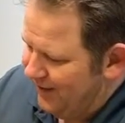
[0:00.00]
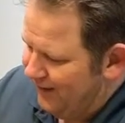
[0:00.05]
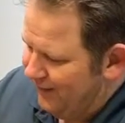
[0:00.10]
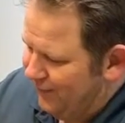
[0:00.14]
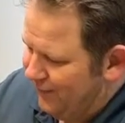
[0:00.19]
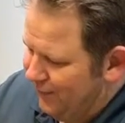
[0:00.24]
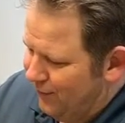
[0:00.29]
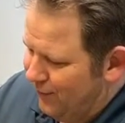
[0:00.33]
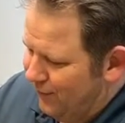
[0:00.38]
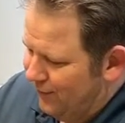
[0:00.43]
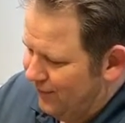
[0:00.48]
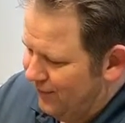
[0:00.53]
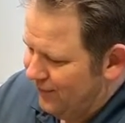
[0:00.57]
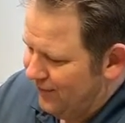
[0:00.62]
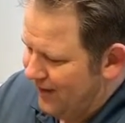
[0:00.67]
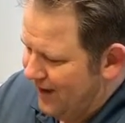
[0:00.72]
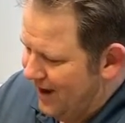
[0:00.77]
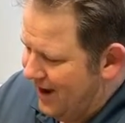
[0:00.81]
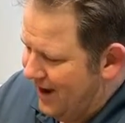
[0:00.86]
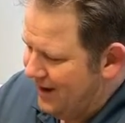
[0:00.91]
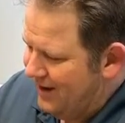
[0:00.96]
floral
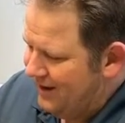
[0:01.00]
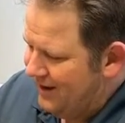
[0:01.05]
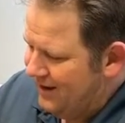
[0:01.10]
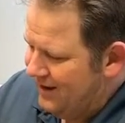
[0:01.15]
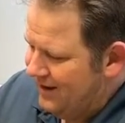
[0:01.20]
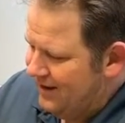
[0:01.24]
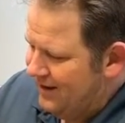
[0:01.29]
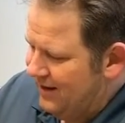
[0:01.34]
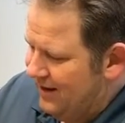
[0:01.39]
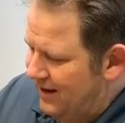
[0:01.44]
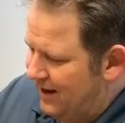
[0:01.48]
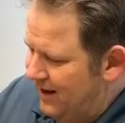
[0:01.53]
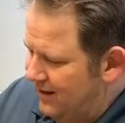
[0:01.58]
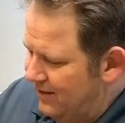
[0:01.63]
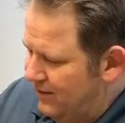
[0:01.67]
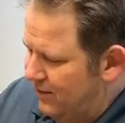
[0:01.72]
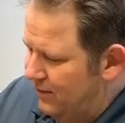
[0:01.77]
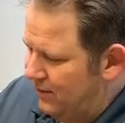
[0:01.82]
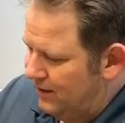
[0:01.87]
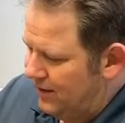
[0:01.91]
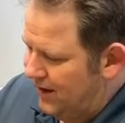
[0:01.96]
design.
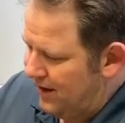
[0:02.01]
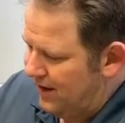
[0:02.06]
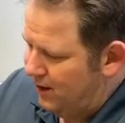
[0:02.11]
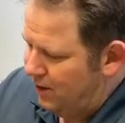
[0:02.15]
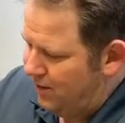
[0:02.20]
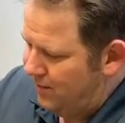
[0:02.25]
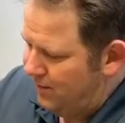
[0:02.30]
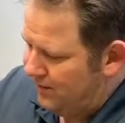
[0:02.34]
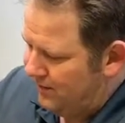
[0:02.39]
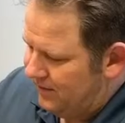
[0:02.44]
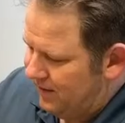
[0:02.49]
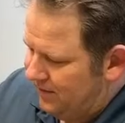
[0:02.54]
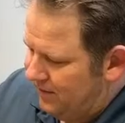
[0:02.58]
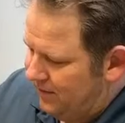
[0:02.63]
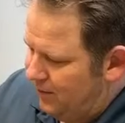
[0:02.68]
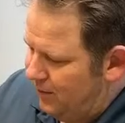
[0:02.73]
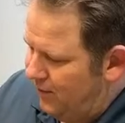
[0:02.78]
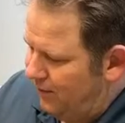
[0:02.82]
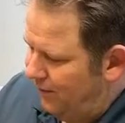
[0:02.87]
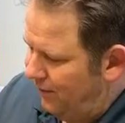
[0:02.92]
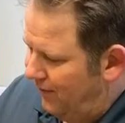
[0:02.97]
So it kind of opens up the
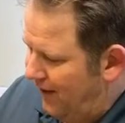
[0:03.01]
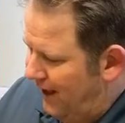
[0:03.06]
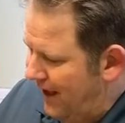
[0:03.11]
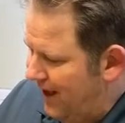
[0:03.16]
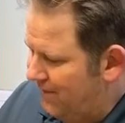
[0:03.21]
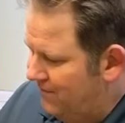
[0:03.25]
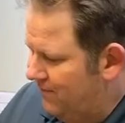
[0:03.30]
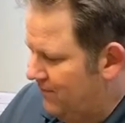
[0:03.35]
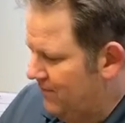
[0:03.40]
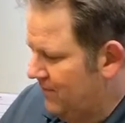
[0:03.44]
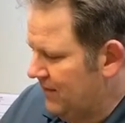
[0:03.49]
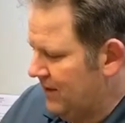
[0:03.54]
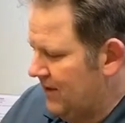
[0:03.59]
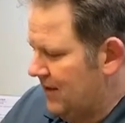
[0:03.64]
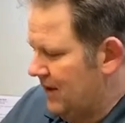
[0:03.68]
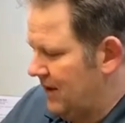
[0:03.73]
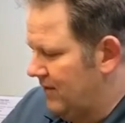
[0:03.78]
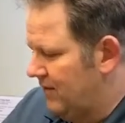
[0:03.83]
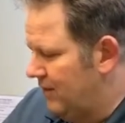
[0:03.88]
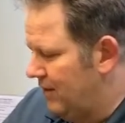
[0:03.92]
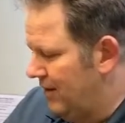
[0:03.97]
whole flap.
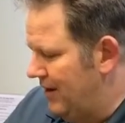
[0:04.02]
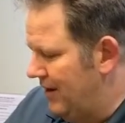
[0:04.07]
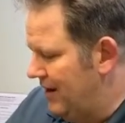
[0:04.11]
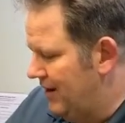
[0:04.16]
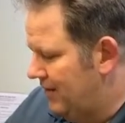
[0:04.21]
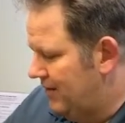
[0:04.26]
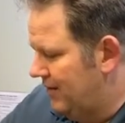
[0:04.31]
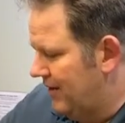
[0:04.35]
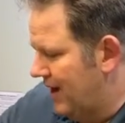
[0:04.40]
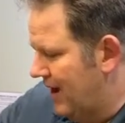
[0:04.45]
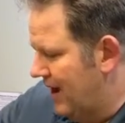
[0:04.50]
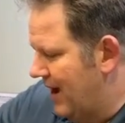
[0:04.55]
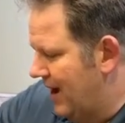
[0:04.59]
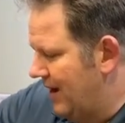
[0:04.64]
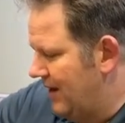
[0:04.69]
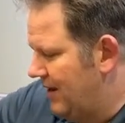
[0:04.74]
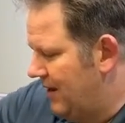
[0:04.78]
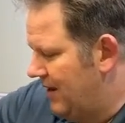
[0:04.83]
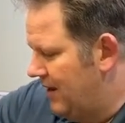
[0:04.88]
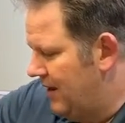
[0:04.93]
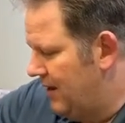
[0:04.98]
And so
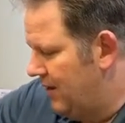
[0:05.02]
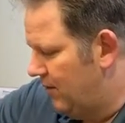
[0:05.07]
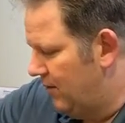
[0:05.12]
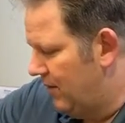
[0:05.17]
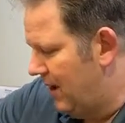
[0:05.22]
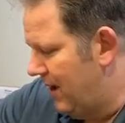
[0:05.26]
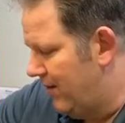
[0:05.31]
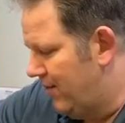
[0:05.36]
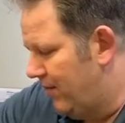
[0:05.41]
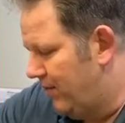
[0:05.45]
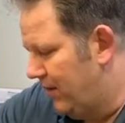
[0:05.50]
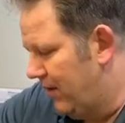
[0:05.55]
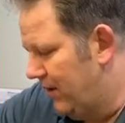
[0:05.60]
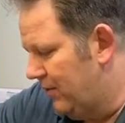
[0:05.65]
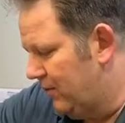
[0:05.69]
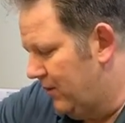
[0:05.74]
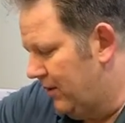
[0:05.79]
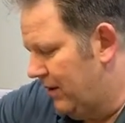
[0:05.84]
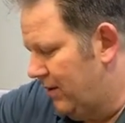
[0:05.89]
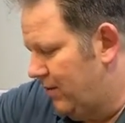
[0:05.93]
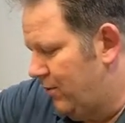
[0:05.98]
inside, we have a place
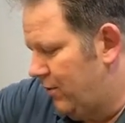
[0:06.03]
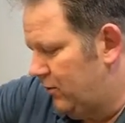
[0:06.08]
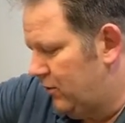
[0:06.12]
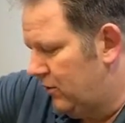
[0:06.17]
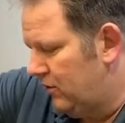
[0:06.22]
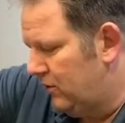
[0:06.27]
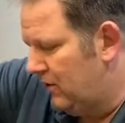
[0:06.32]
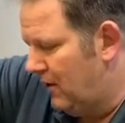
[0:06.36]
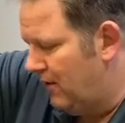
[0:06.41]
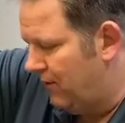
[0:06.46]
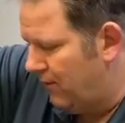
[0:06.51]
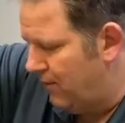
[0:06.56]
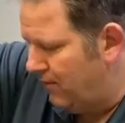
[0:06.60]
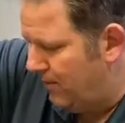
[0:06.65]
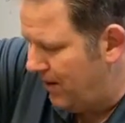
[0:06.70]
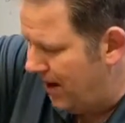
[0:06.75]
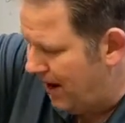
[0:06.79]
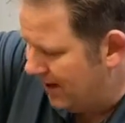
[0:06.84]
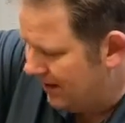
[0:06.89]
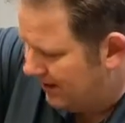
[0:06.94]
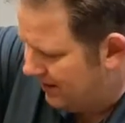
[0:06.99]
where you can put your cell phone
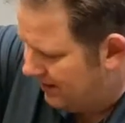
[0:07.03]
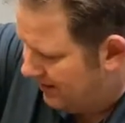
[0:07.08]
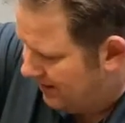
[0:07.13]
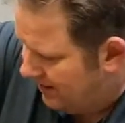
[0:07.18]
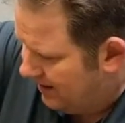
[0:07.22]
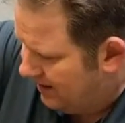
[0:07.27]
pocket